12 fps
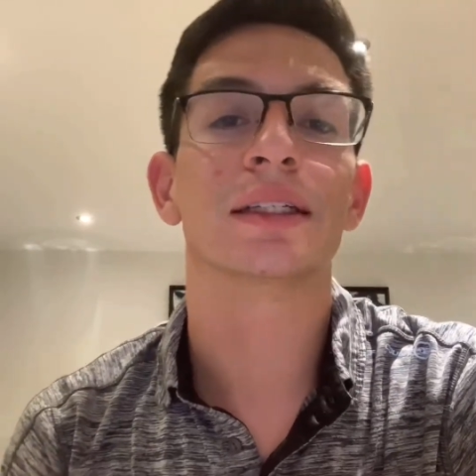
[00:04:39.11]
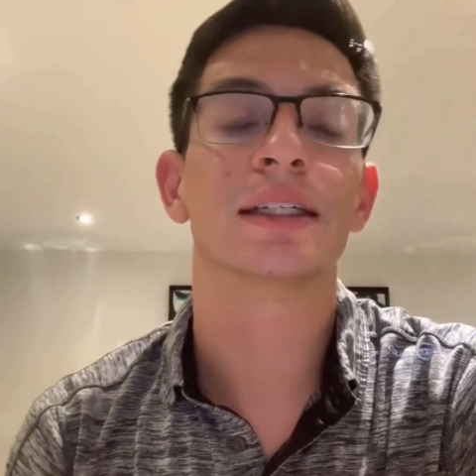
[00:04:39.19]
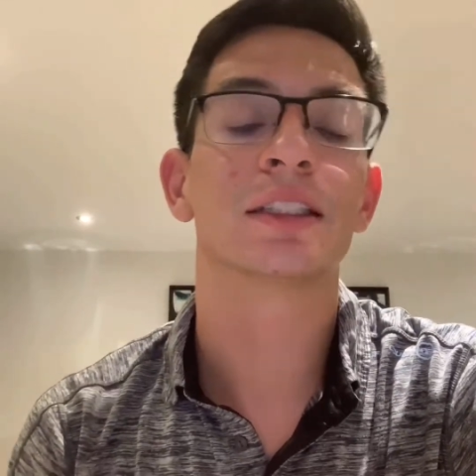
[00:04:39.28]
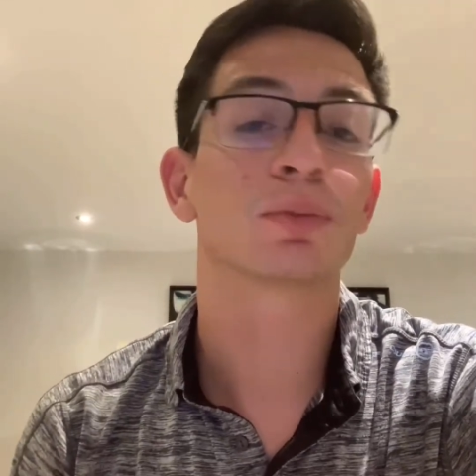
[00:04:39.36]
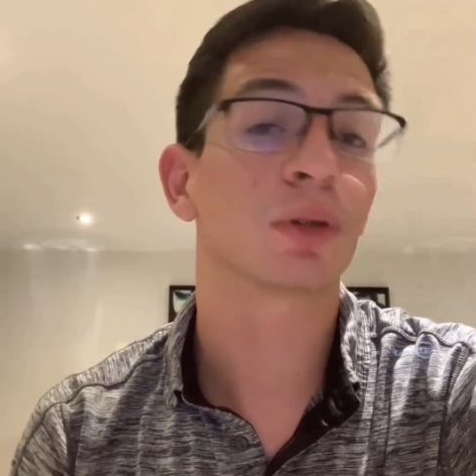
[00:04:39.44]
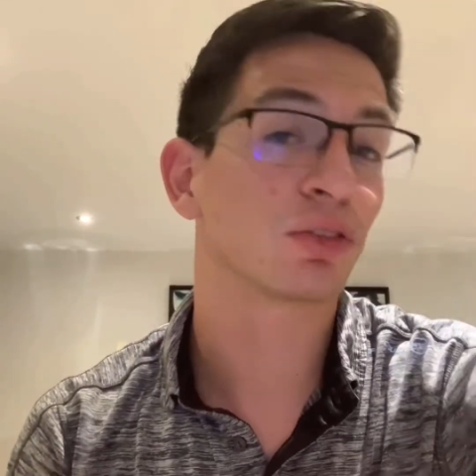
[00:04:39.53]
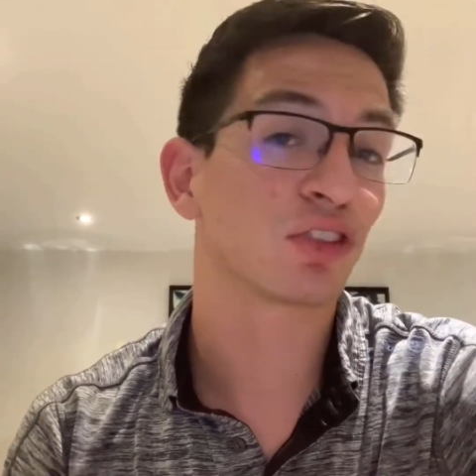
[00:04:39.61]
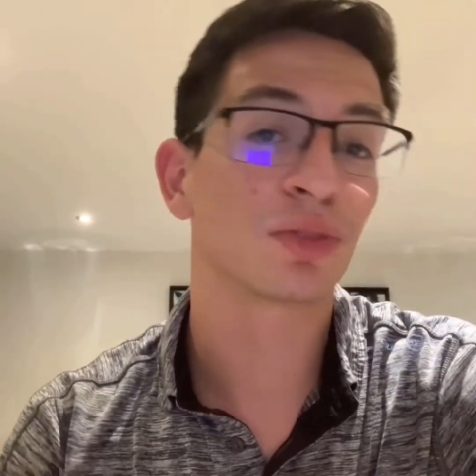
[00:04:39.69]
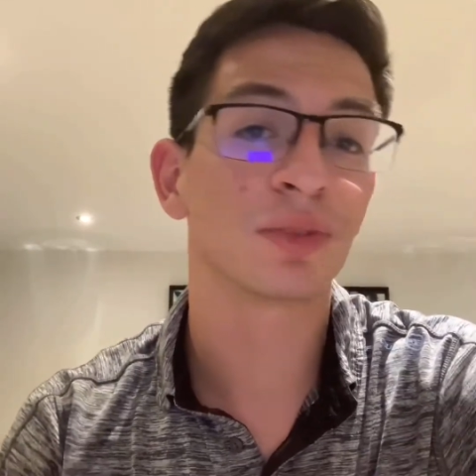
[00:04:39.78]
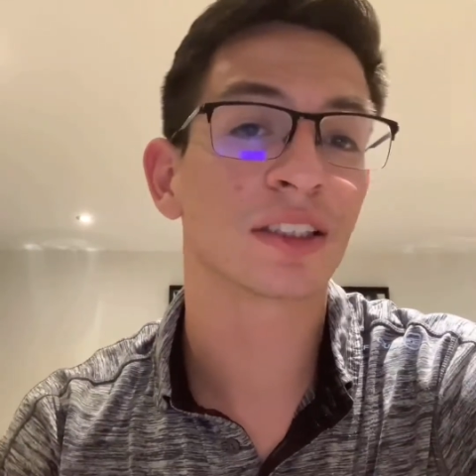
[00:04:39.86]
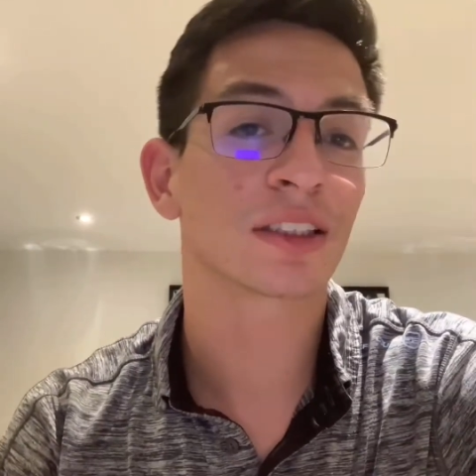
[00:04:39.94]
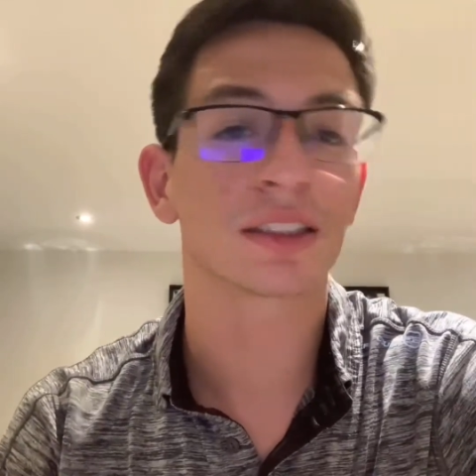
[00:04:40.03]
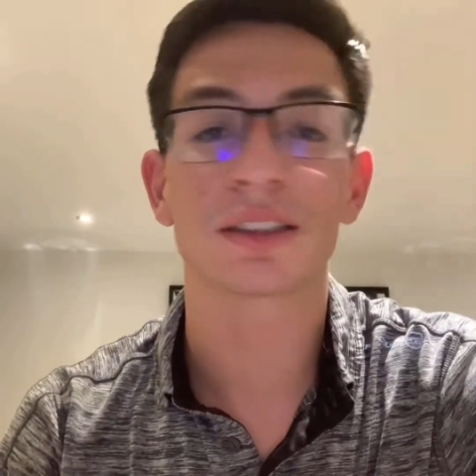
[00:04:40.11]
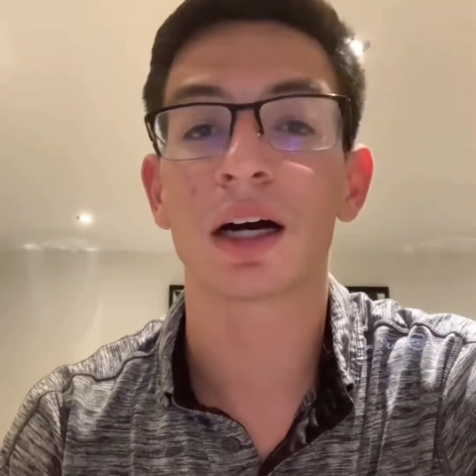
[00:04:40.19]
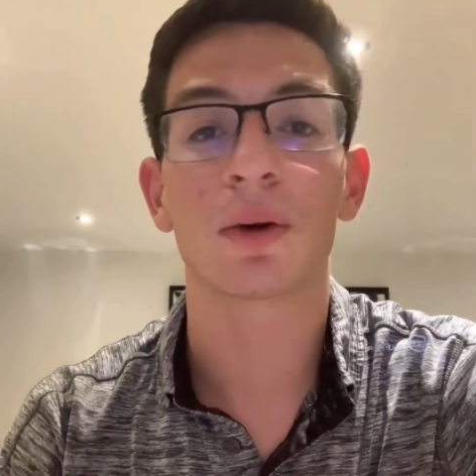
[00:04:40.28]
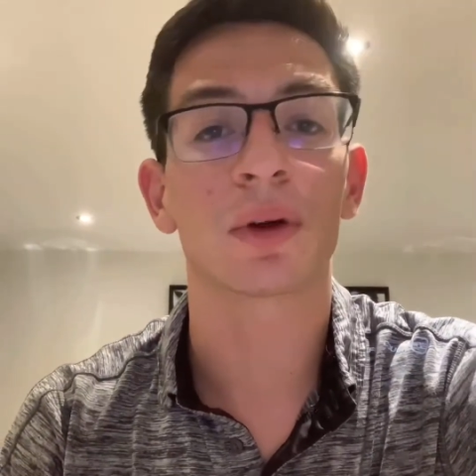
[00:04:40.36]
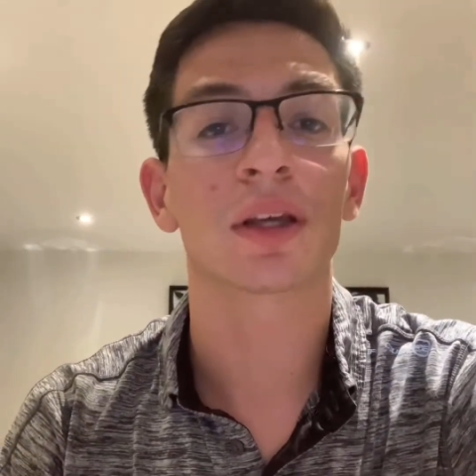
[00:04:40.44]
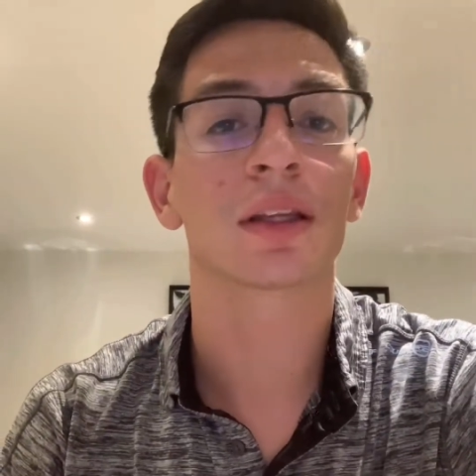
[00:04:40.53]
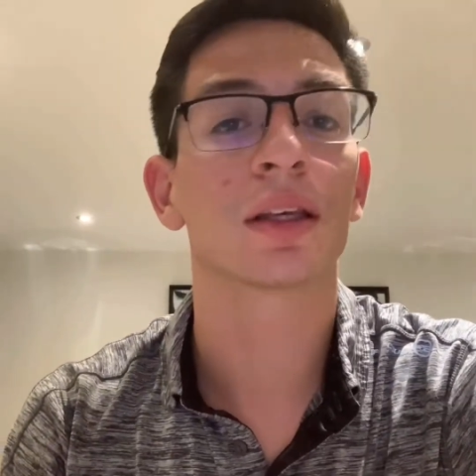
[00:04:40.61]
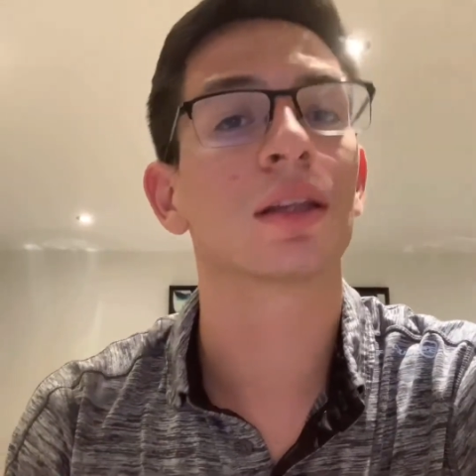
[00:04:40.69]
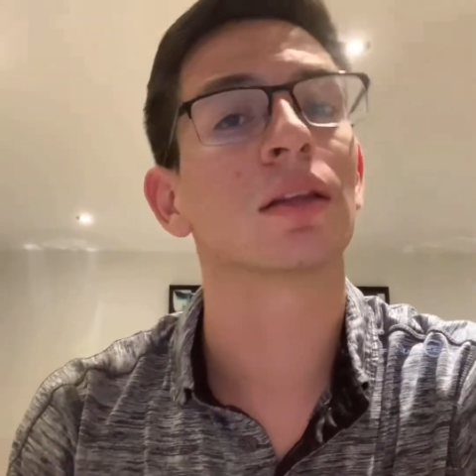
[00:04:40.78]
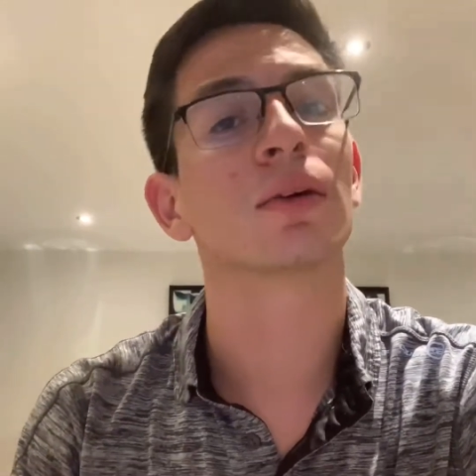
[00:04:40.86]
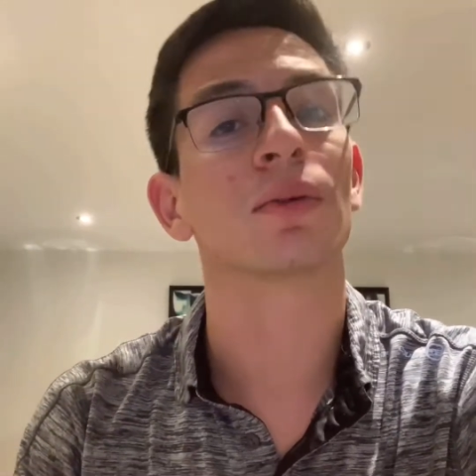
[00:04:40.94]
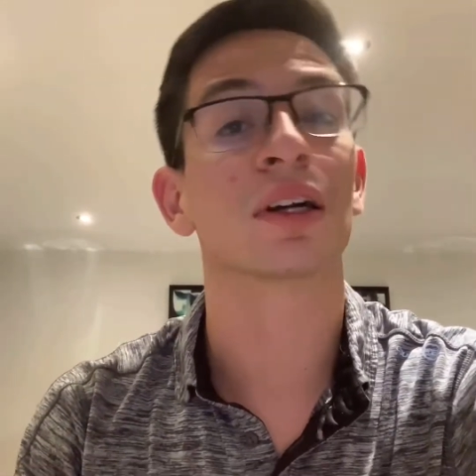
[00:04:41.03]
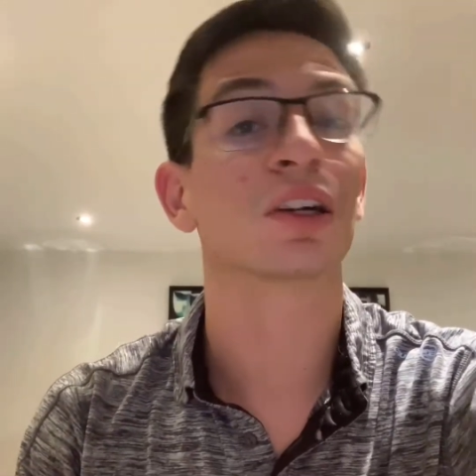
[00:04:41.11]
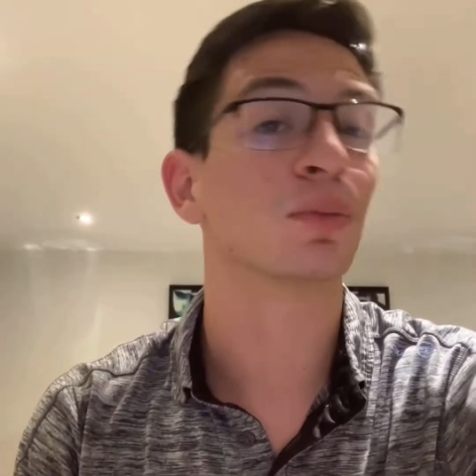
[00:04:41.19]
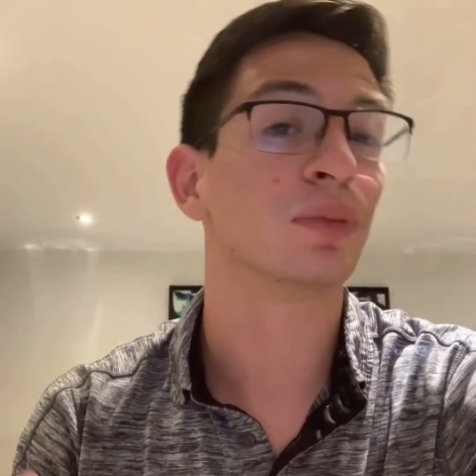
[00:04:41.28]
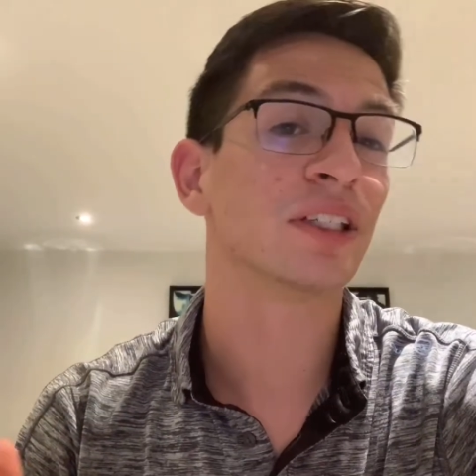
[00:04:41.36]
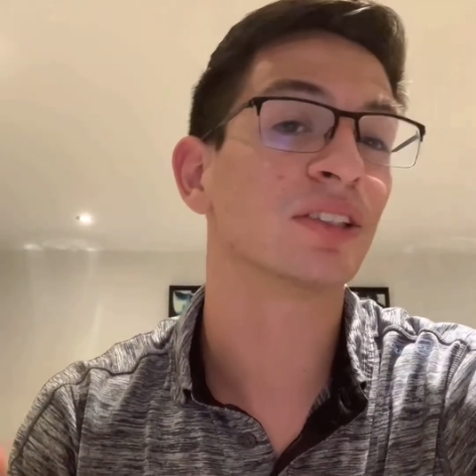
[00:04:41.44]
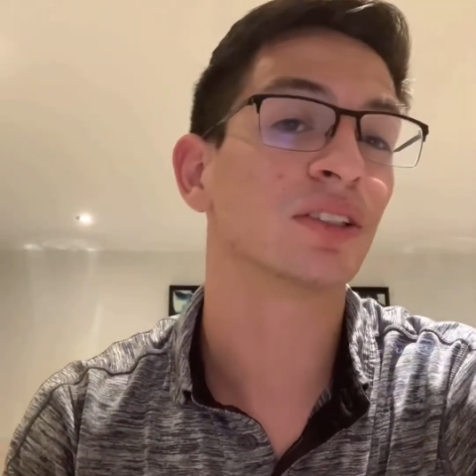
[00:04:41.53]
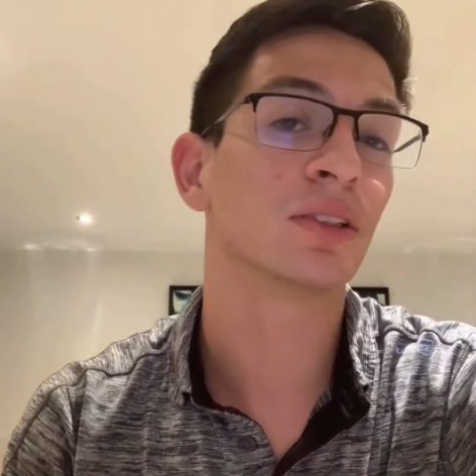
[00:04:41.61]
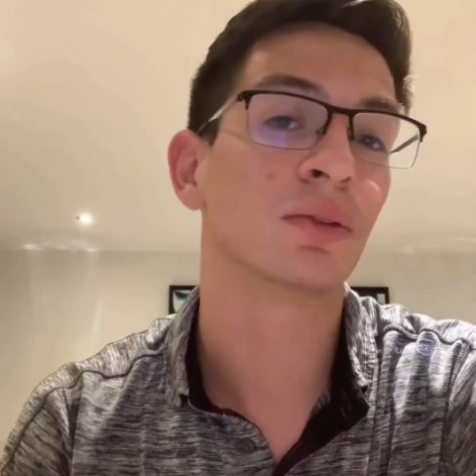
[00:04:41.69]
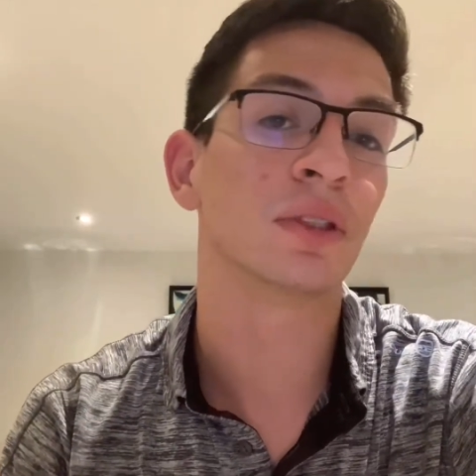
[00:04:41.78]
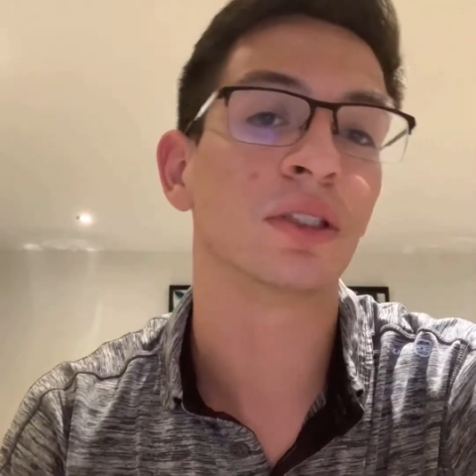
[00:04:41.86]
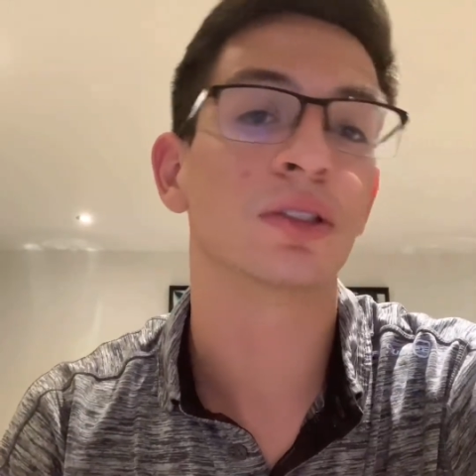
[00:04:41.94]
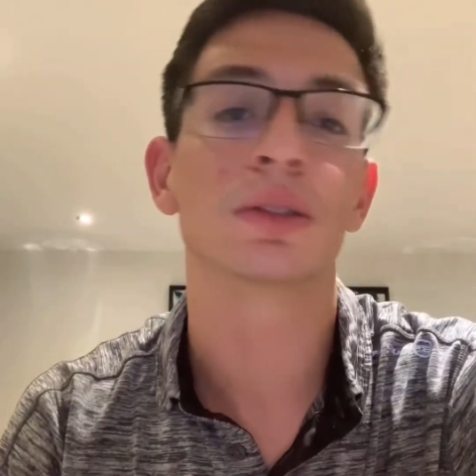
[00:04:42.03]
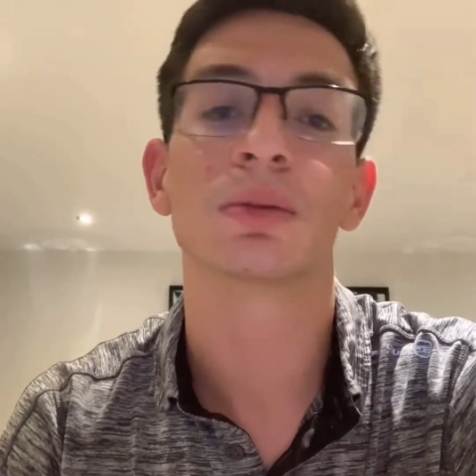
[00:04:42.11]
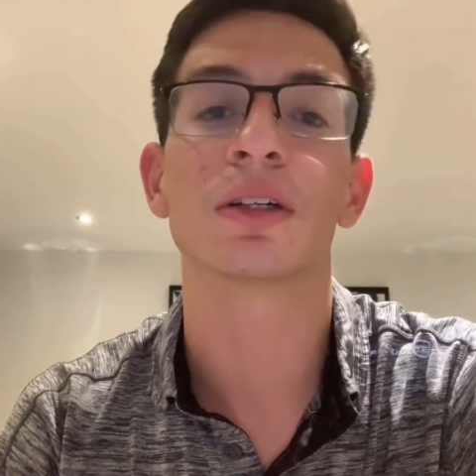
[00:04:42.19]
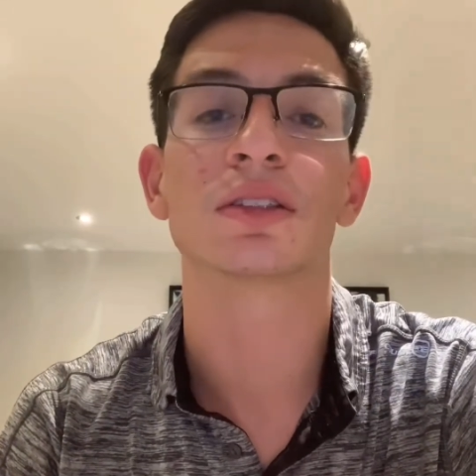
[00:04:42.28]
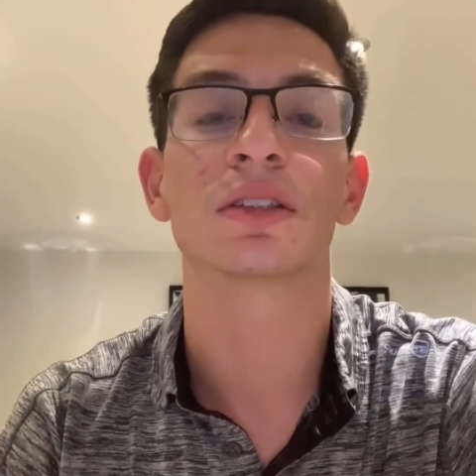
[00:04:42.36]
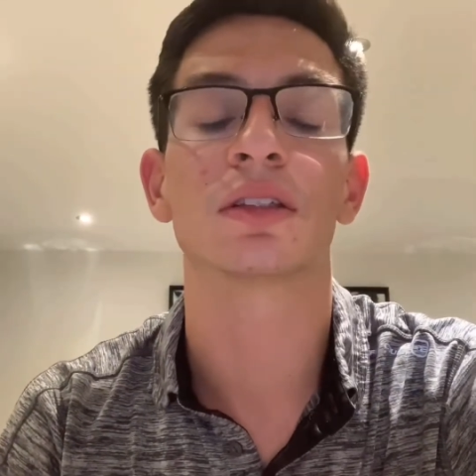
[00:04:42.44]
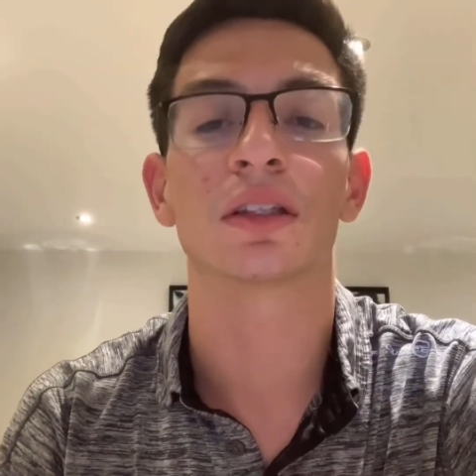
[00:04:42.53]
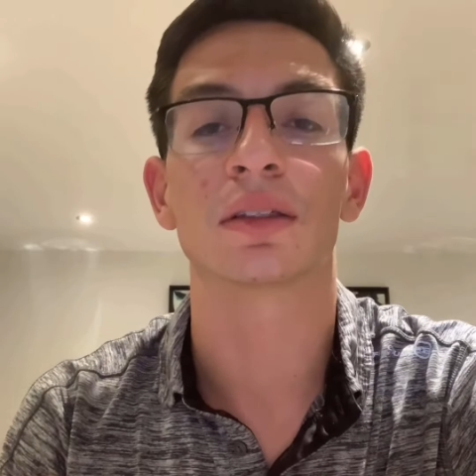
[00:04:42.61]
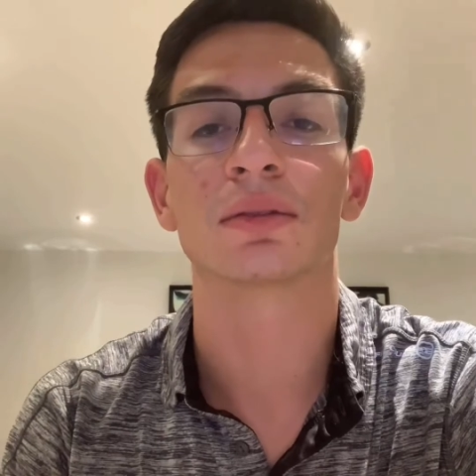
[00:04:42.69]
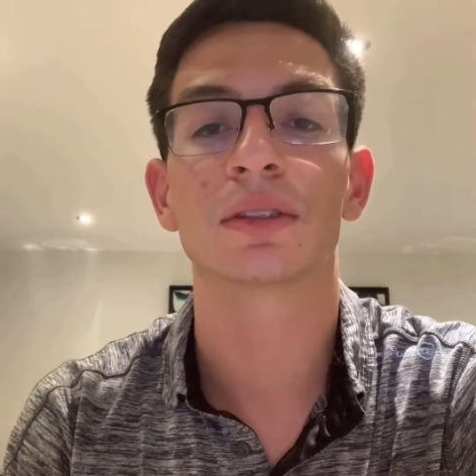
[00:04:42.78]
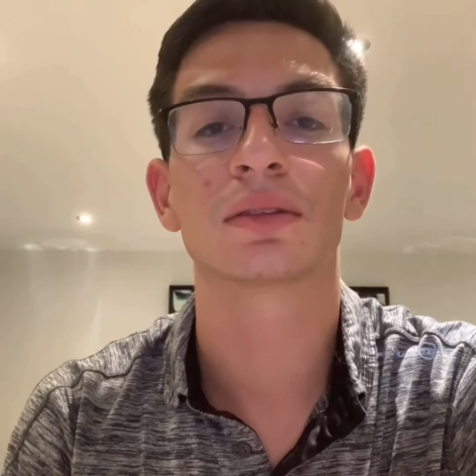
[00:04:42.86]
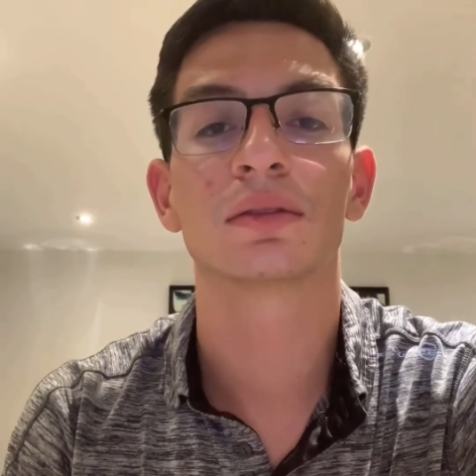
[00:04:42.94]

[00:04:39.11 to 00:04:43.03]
its performance is not worth it when compared to reusable alternatives.